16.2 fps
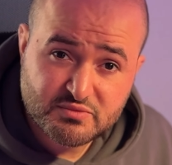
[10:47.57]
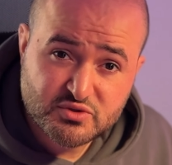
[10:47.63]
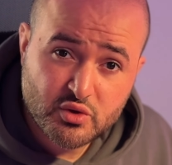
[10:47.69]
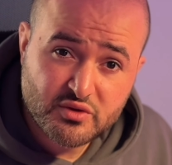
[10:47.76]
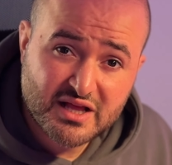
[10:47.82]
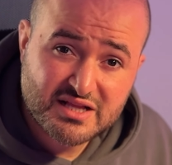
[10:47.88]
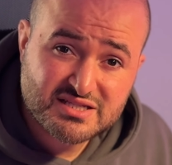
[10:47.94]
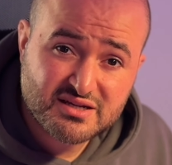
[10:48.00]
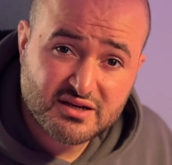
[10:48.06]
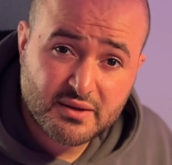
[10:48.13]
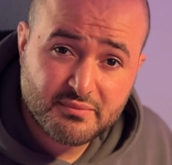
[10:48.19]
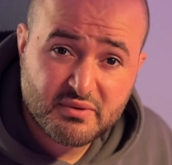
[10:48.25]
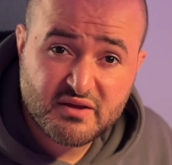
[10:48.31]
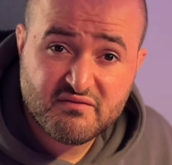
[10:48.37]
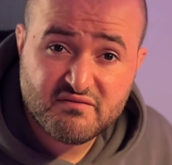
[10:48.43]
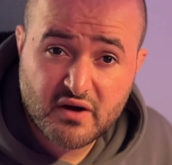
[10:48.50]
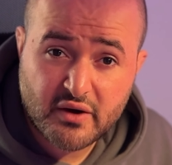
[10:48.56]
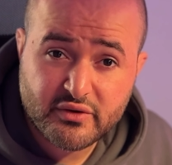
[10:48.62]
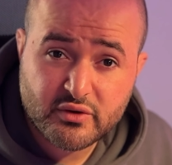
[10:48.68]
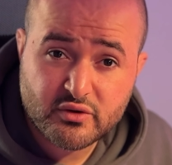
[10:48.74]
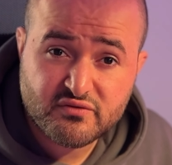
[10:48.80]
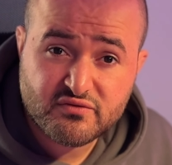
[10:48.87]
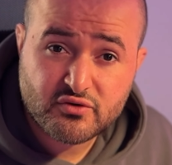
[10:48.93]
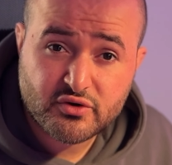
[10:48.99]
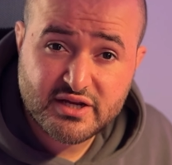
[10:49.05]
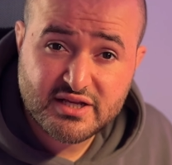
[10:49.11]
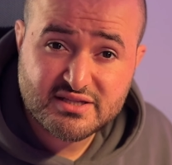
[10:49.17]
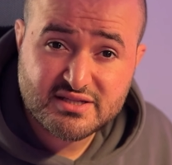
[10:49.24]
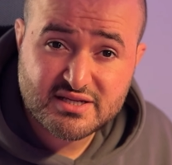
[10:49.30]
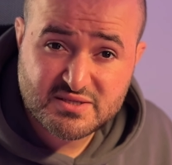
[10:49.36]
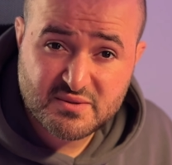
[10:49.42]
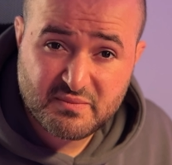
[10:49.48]
so that's gonna be very good for heat
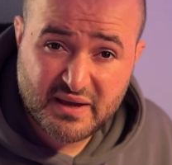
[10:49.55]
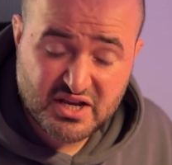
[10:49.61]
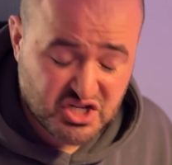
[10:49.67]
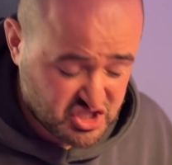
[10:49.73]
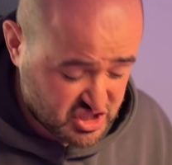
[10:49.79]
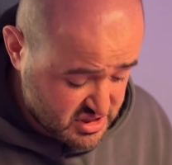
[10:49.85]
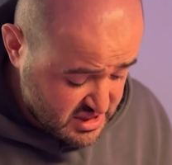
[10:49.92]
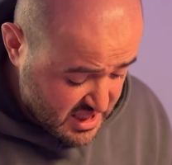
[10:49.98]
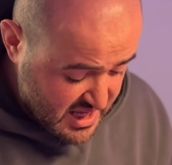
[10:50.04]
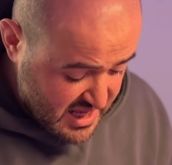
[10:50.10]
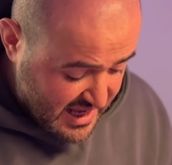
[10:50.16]
dissipation,